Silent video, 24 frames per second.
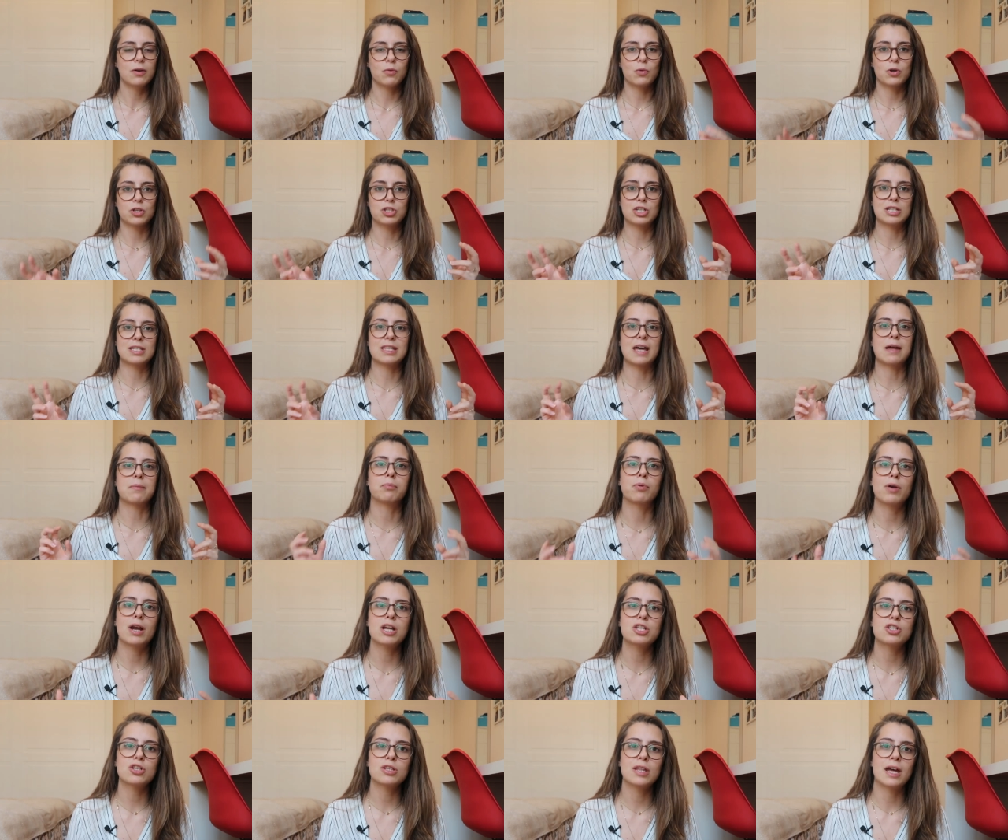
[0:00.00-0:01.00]
which is that
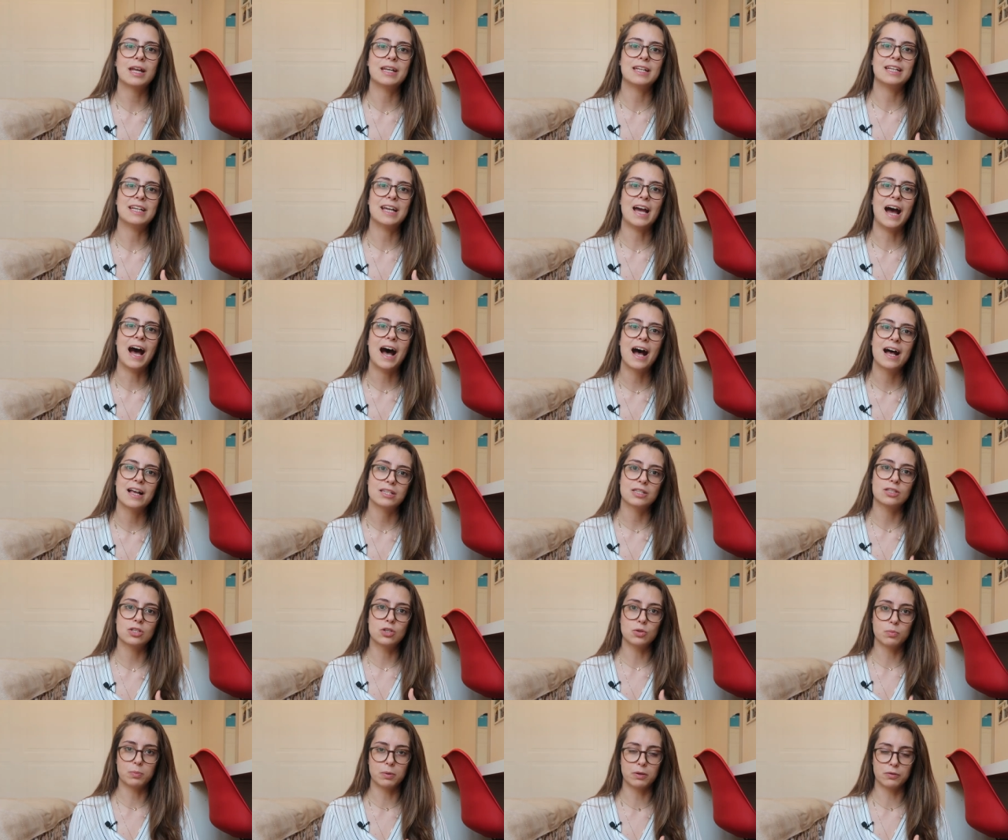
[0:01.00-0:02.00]
pressure that he has
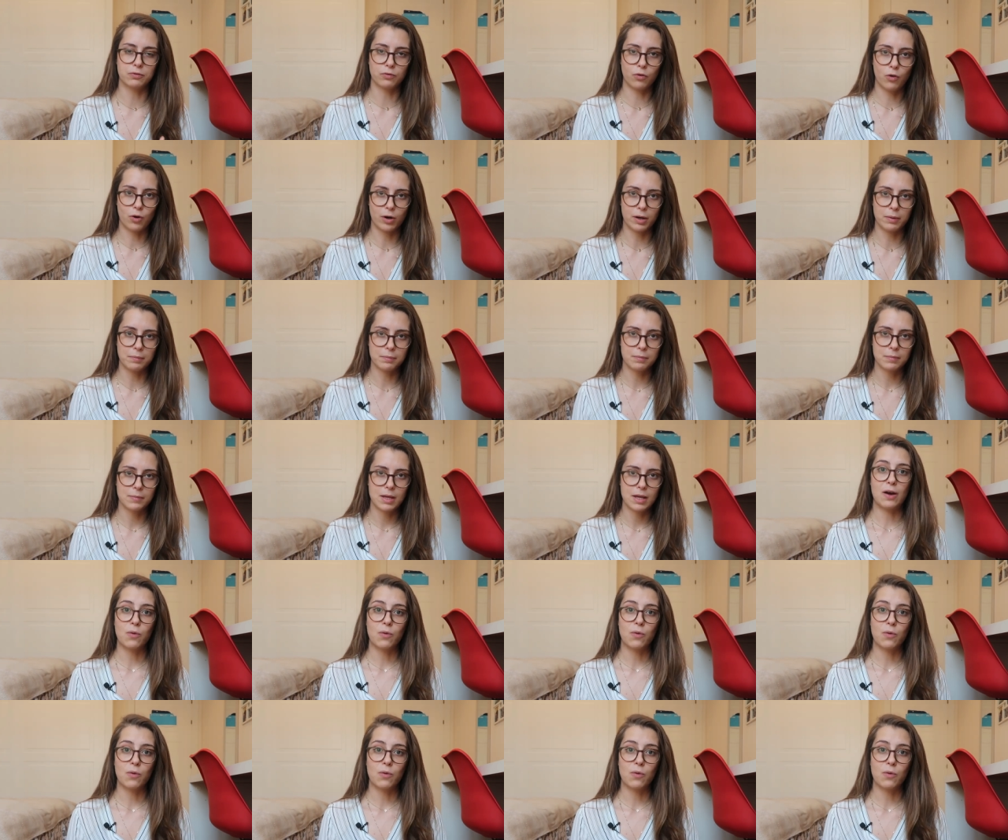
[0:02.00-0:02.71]
to perform.